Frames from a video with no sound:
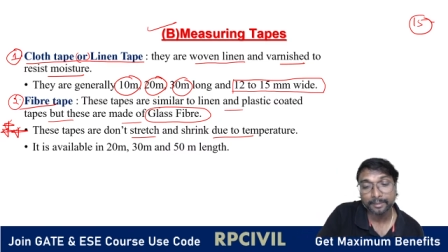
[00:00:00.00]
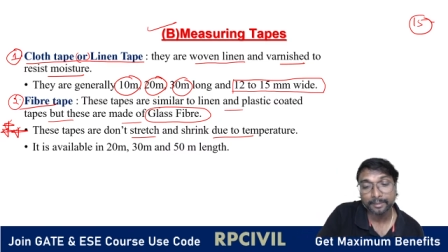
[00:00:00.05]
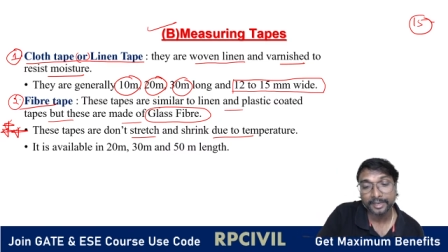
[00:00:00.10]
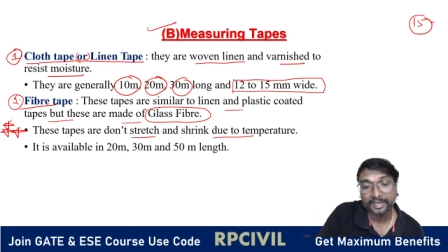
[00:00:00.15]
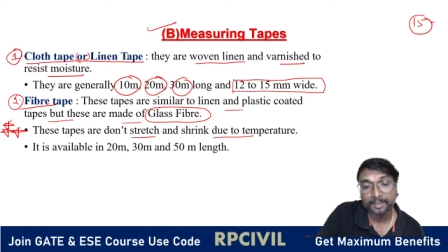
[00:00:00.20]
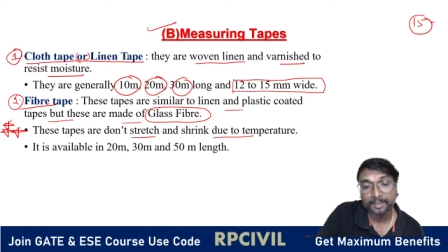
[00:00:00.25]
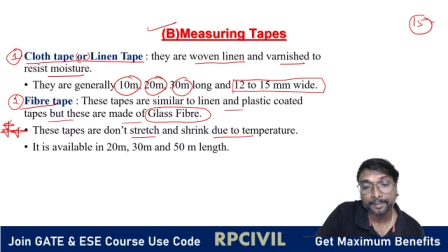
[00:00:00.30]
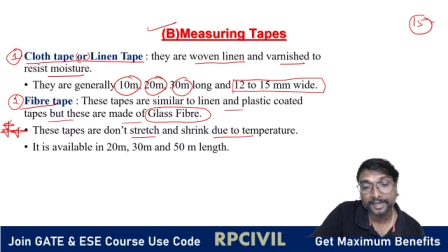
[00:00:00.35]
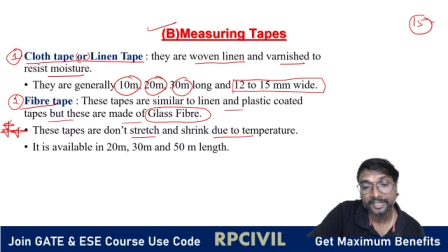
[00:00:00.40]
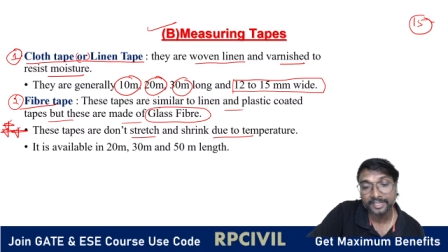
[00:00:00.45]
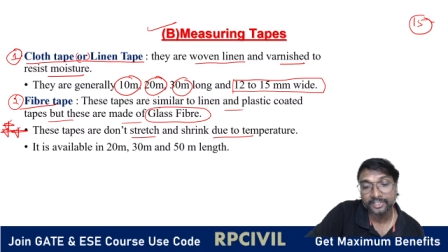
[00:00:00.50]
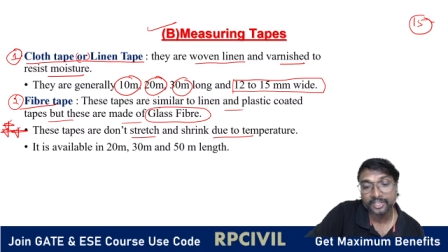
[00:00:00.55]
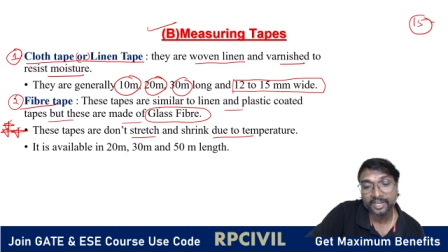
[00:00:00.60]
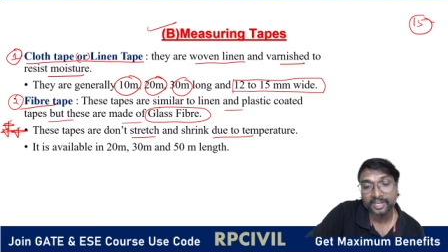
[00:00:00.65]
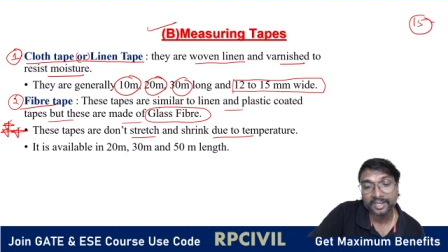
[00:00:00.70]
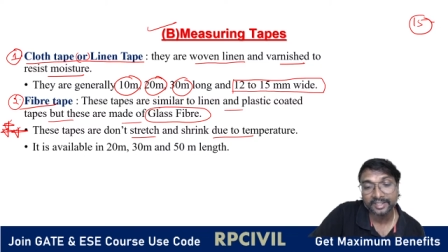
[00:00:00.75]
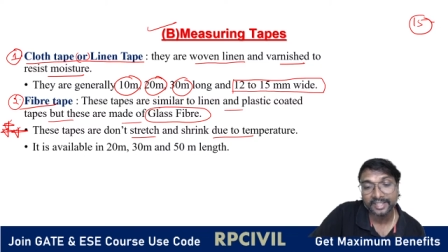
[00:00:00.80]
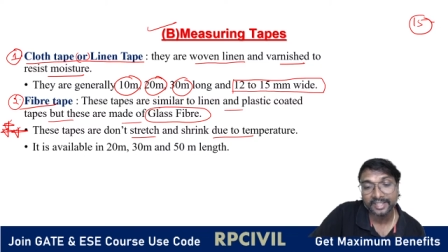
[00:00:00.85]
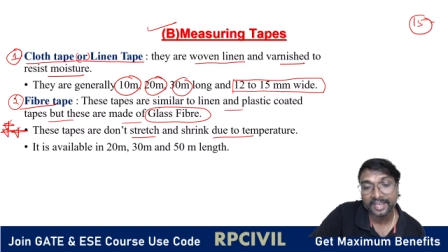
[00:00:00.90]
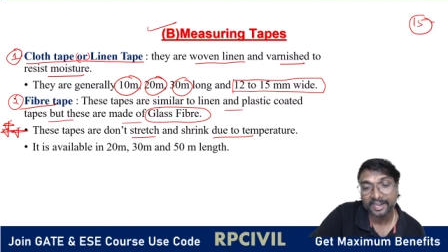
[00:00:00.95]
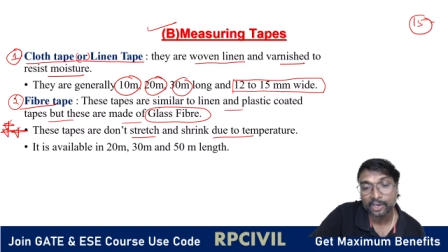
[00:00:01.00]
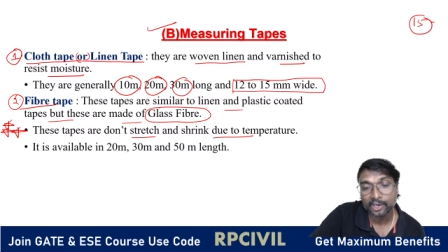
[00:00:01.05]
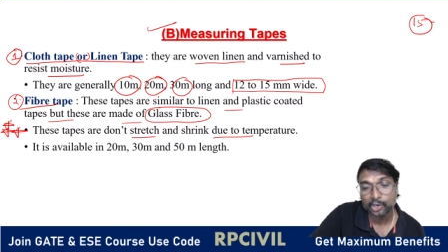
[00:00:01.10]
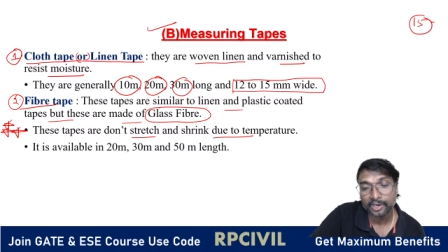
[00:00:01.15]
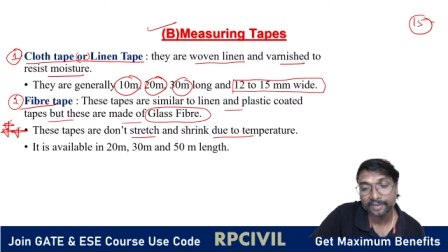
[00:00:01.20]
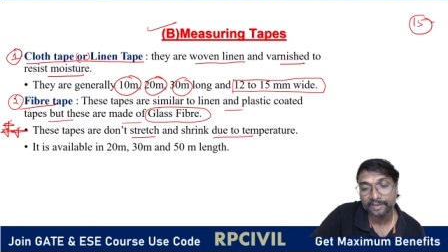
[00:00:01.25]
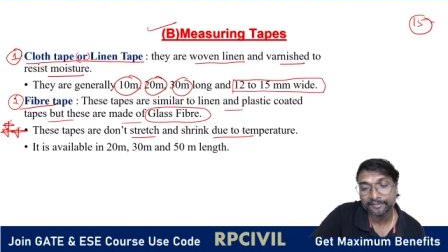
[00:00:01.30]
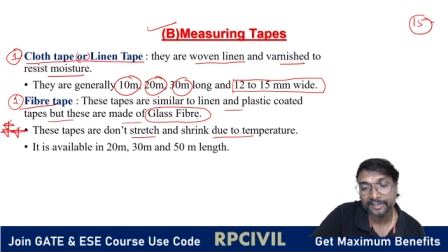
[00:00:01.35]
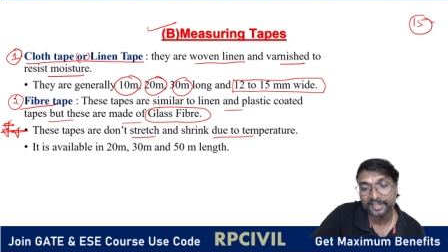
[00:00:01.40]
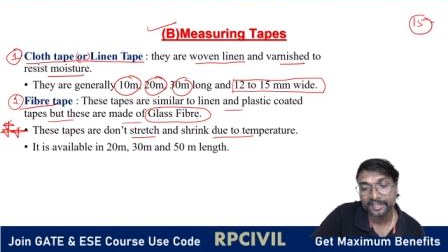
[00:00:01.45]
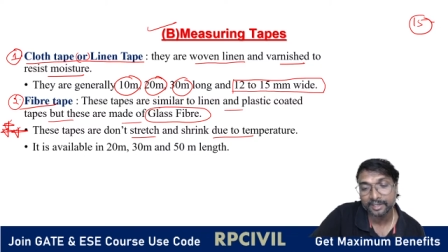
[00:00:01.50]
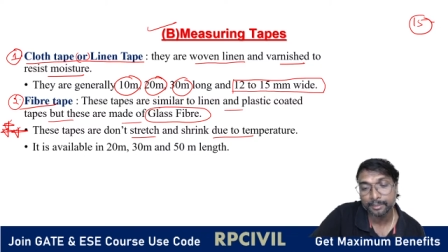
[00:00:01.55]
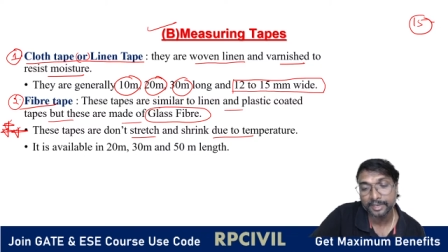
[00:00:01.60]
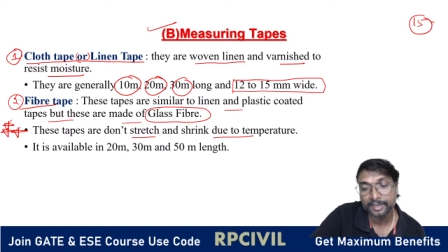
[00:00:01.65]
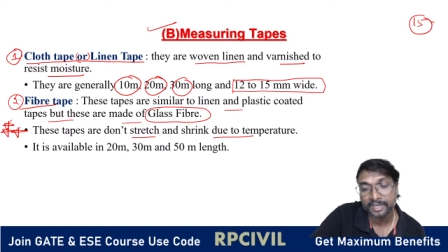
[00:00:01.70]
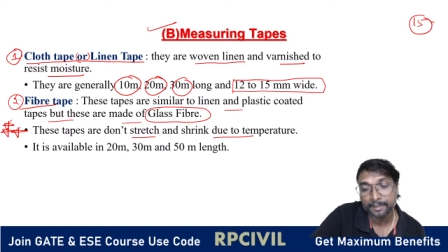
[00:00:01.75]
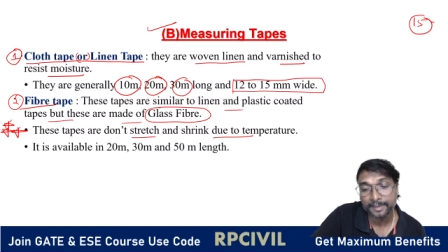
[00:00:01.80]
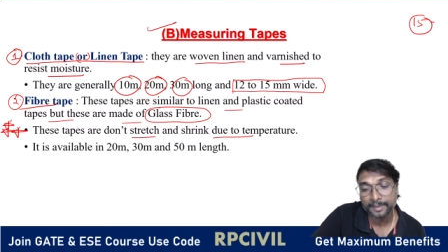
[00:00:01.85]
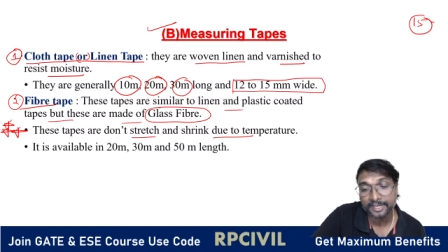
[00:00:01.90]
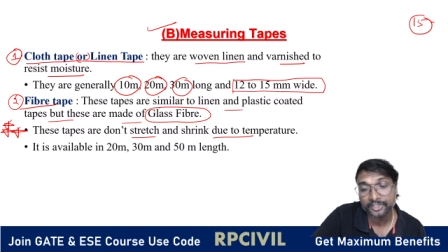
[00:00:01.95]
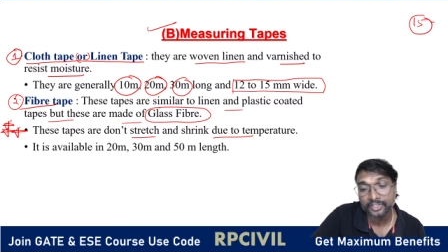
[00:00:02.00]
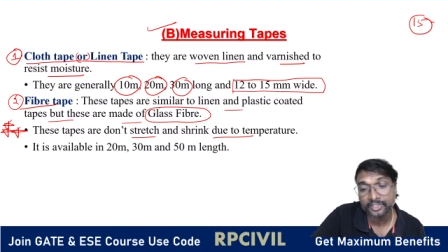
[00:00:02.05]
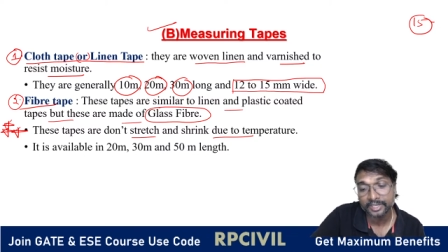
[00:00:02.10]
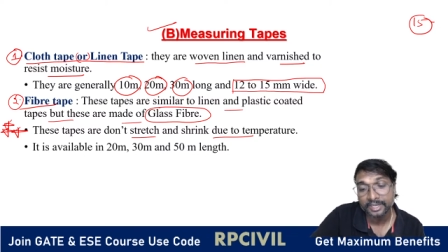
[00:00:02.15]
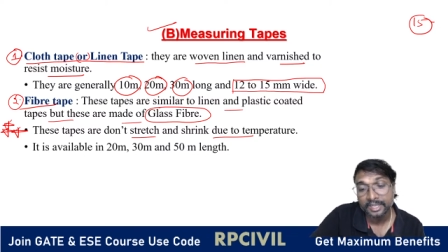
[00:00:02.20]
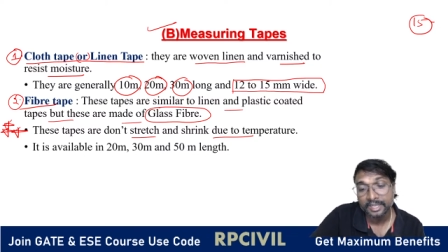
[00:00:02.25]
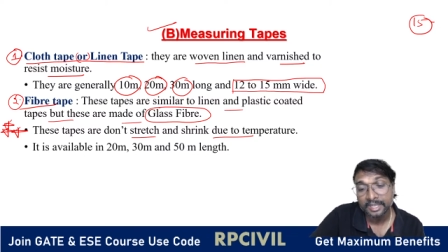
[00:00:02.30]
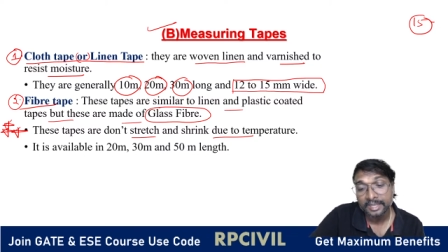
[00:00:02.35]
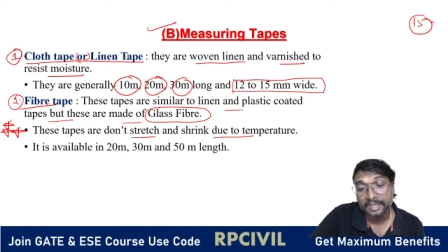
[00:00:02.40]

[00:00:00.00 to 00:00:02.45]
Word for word: by temperature, or they are not affected by temperature?